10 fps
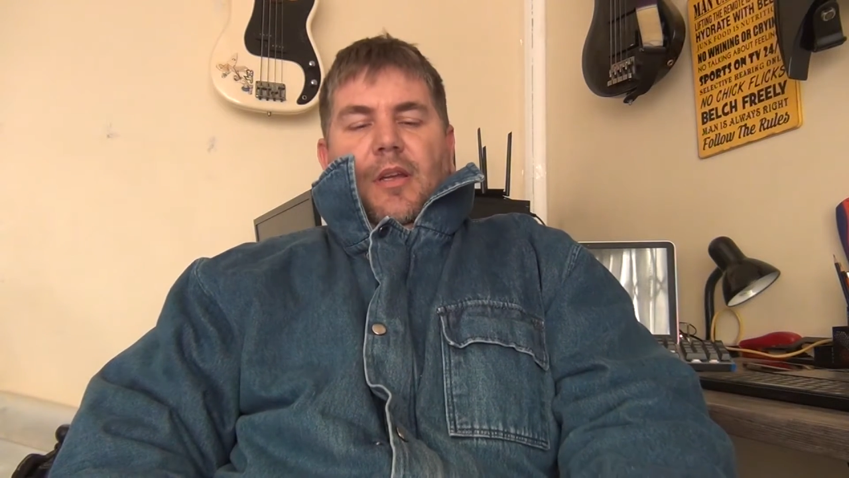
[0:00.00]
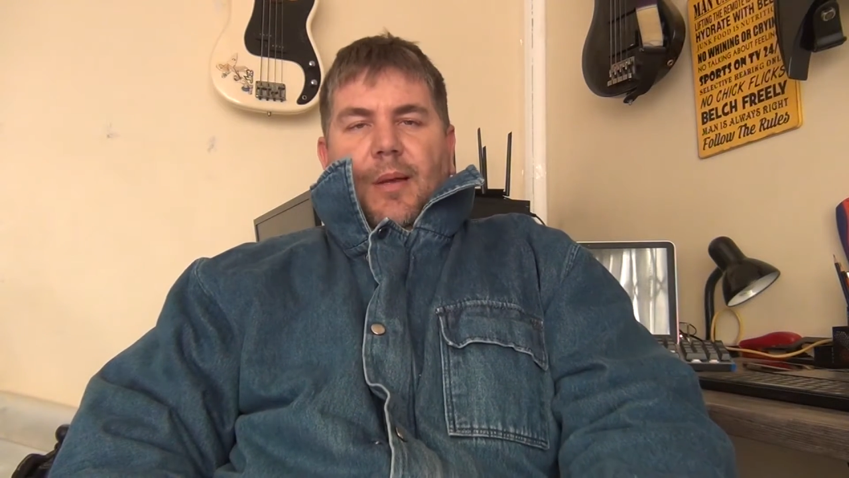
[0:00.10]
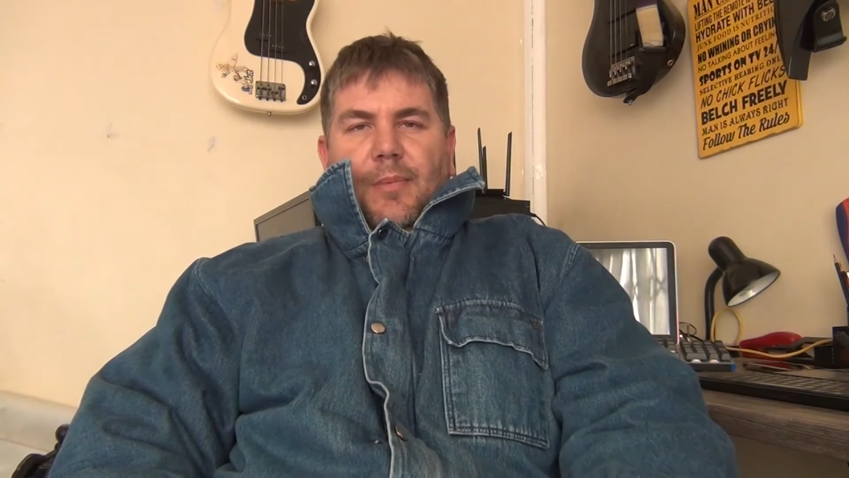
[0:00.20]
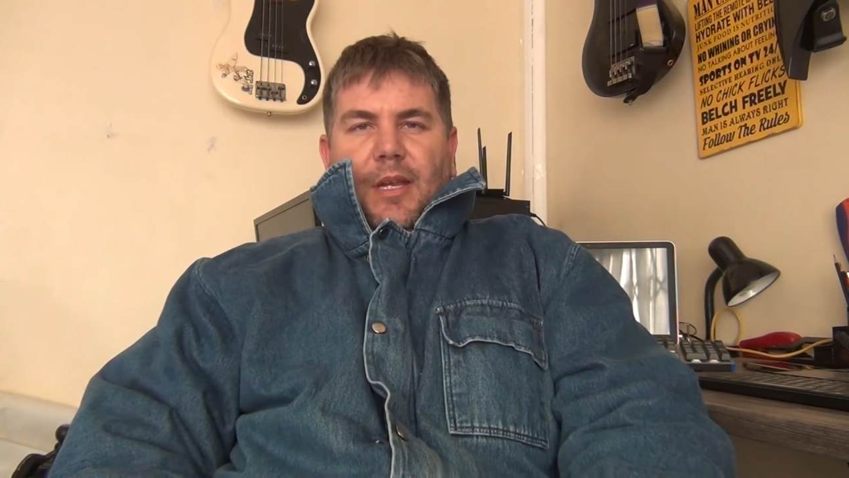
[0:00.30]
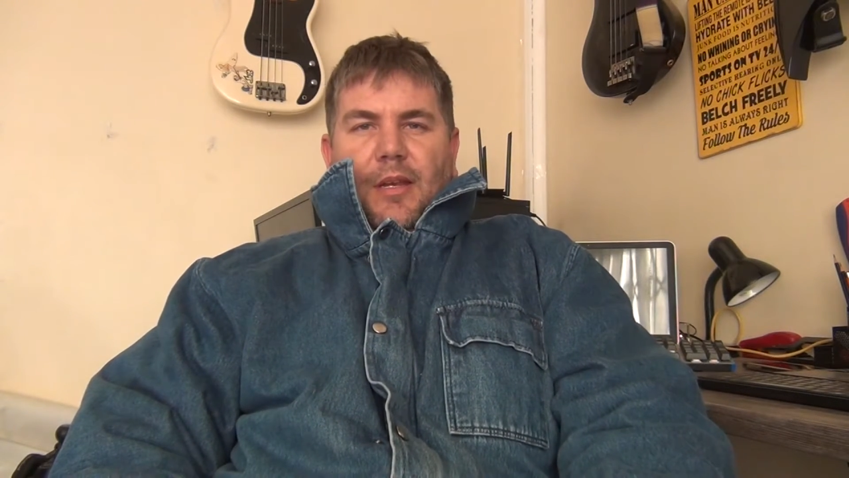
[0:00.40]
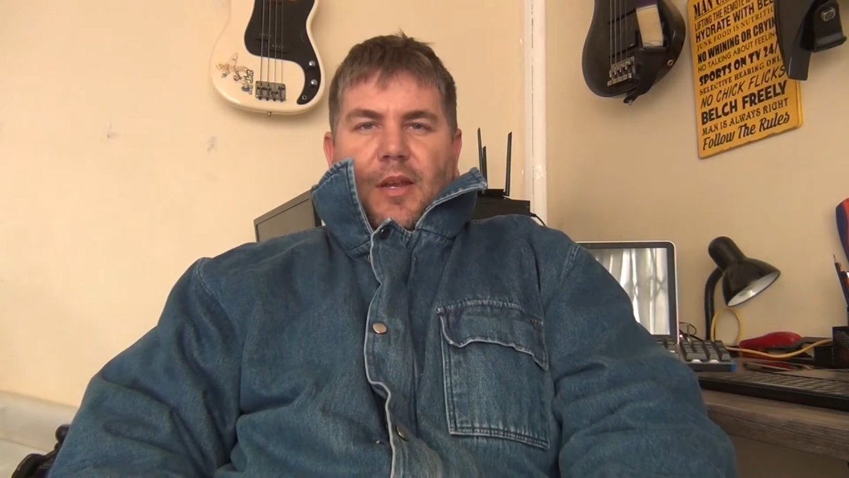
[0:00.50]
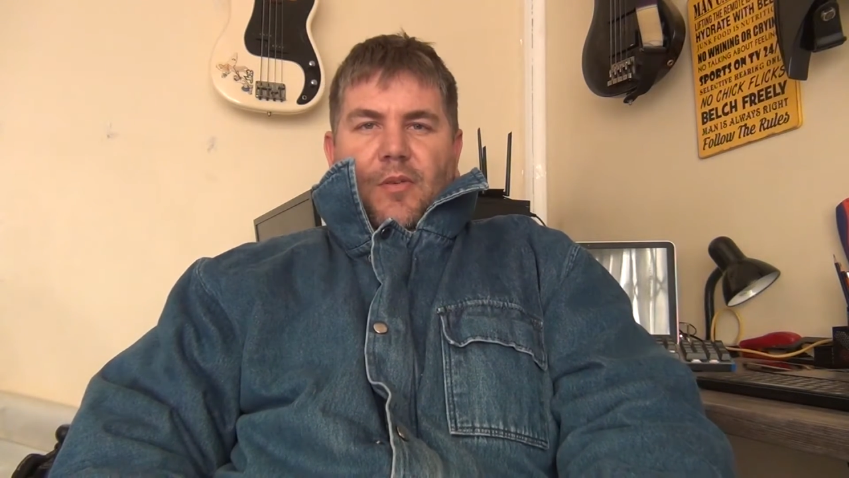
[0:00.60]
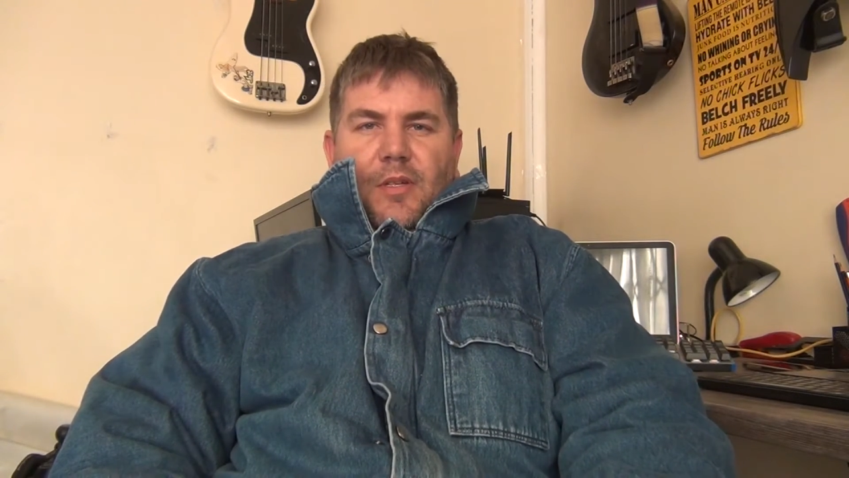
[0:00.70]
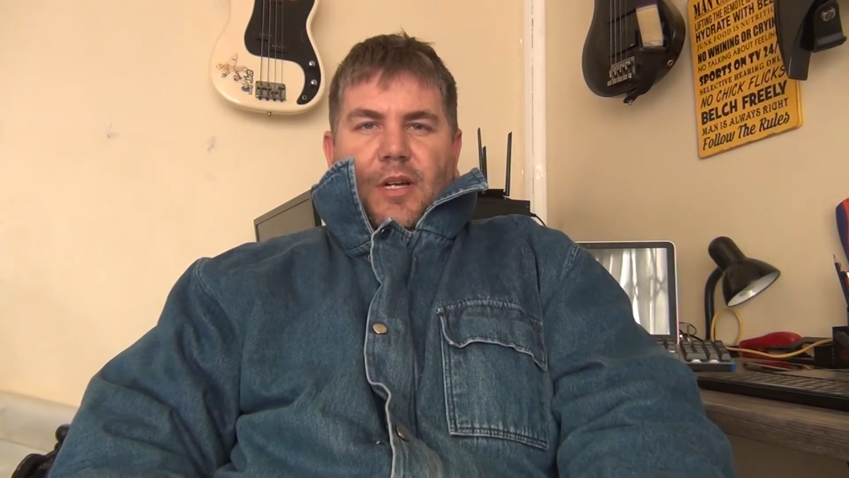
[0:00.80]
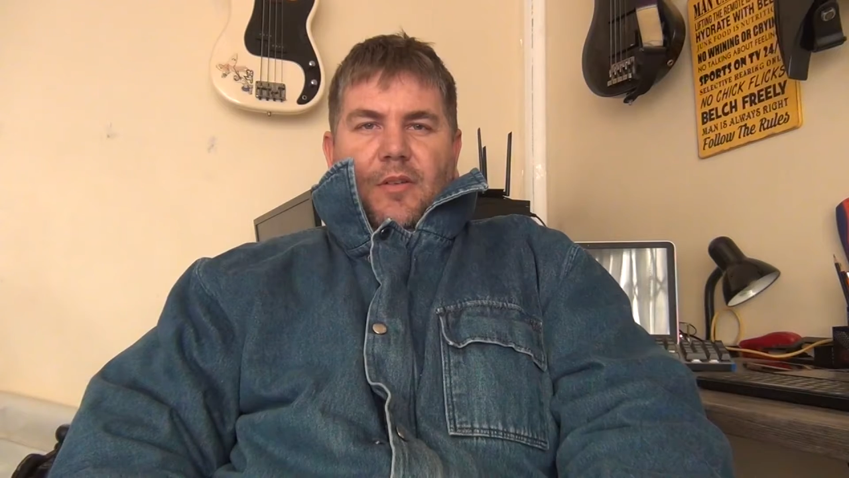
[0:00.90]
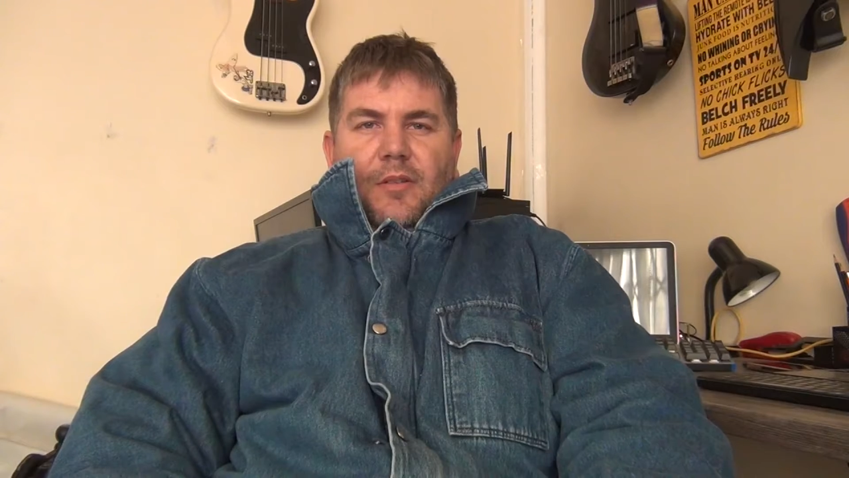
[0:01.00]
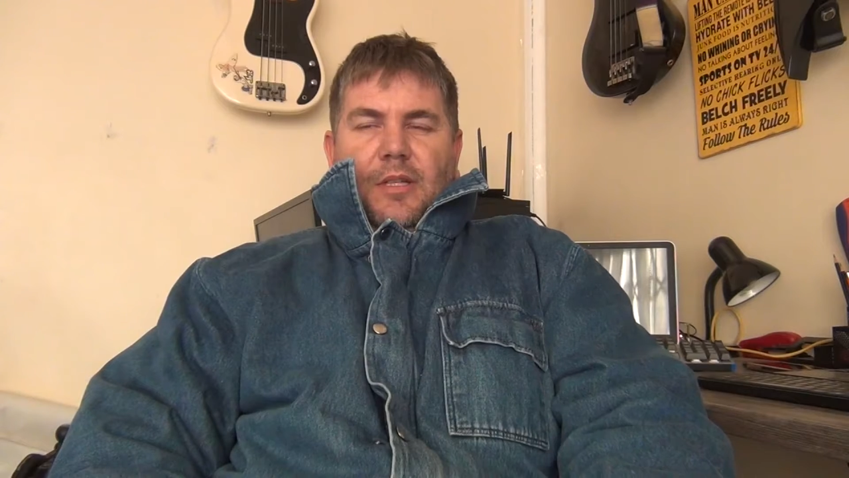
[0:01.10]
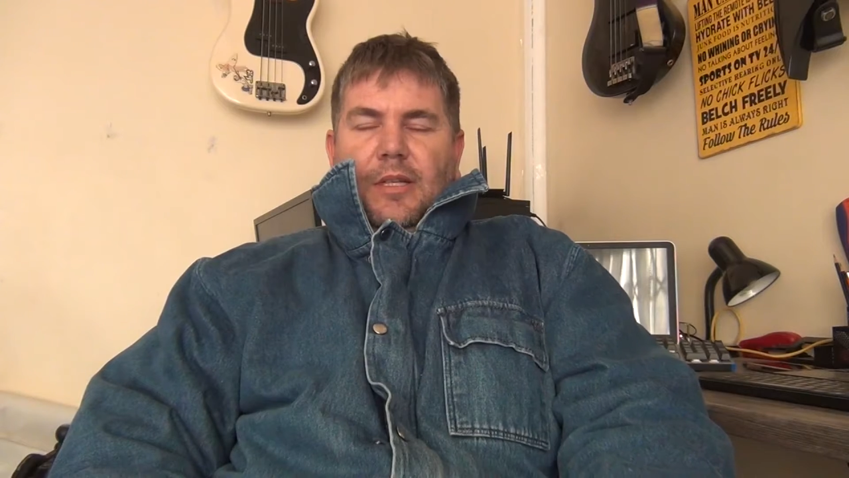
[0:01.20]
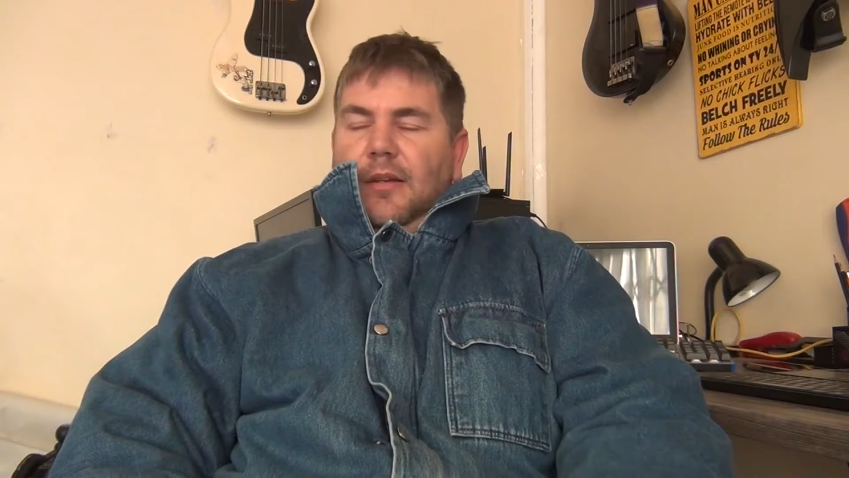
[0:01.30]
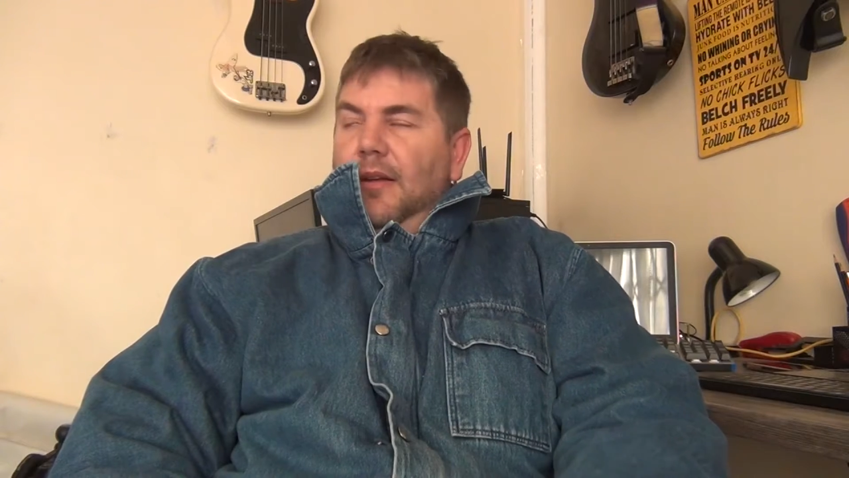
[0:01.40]
I'm getting errors
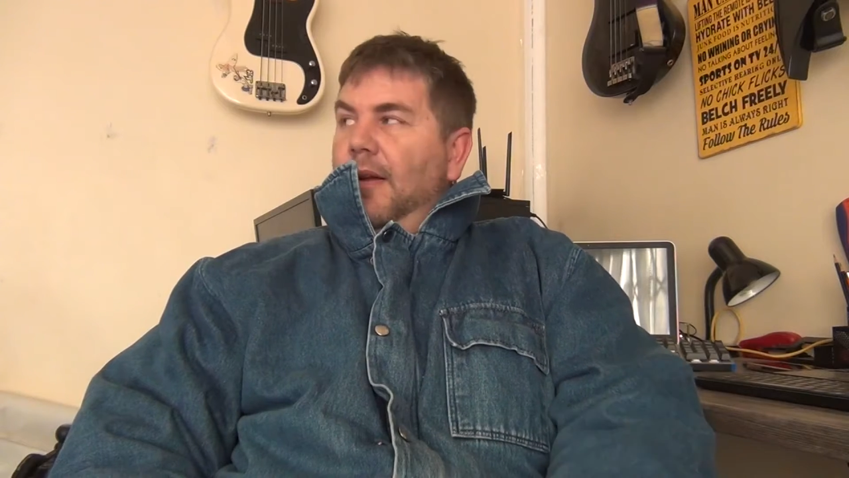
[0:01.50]
currently.